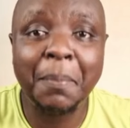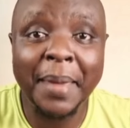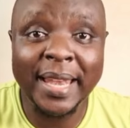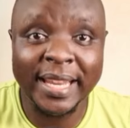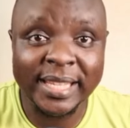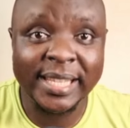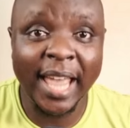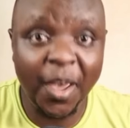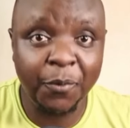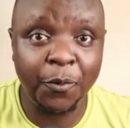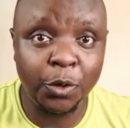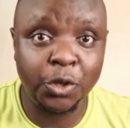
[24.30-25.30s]
tremendous
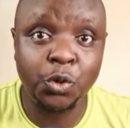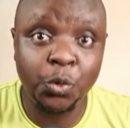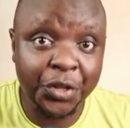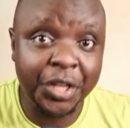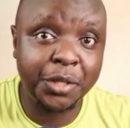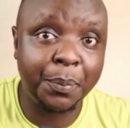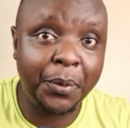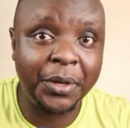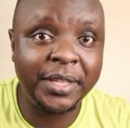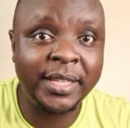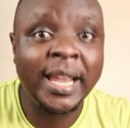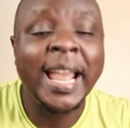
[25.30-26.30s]
effort to this
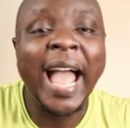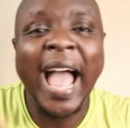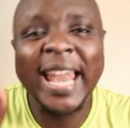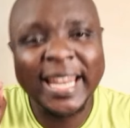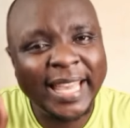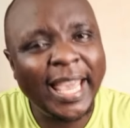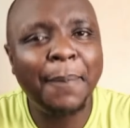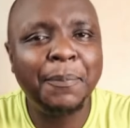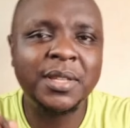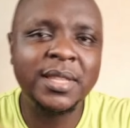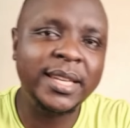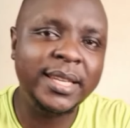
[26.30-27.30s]
point and
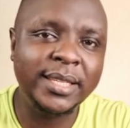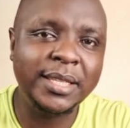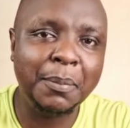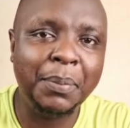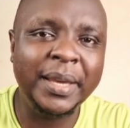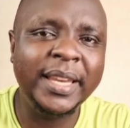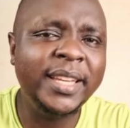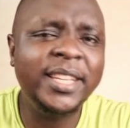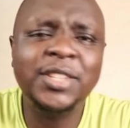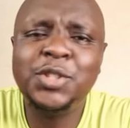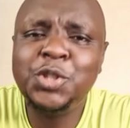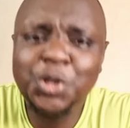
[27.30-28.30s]
kept the discipline.
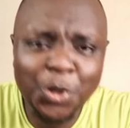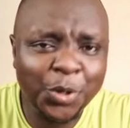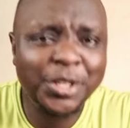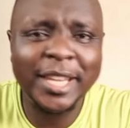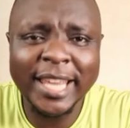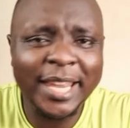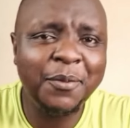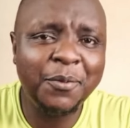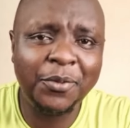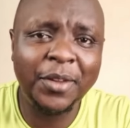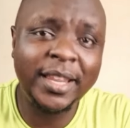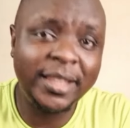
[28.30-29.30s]
It is not
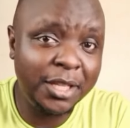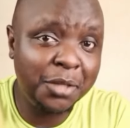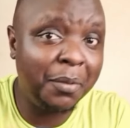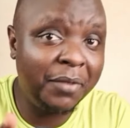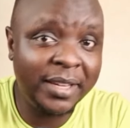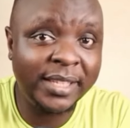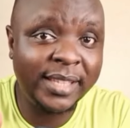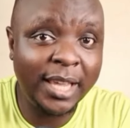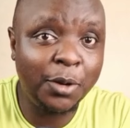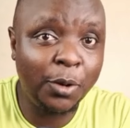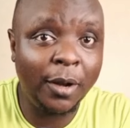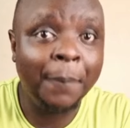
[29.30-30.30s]
in vain. This poverty
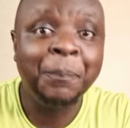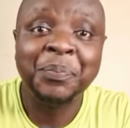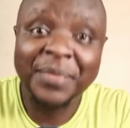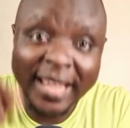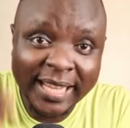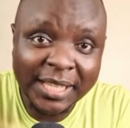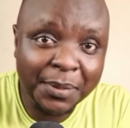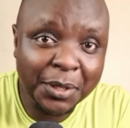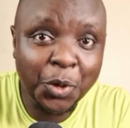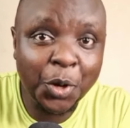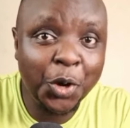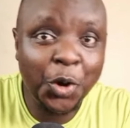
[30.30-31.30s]
cycle that has
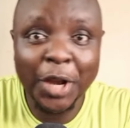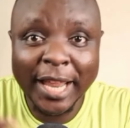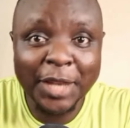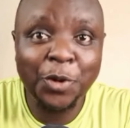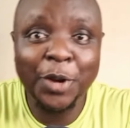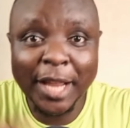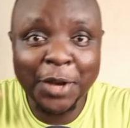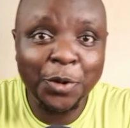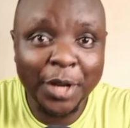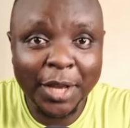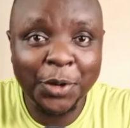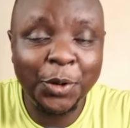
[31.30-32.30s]
been going on and on and
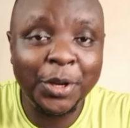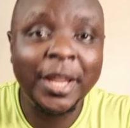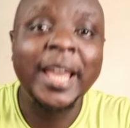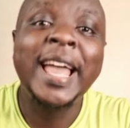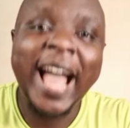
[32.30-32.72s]
on and on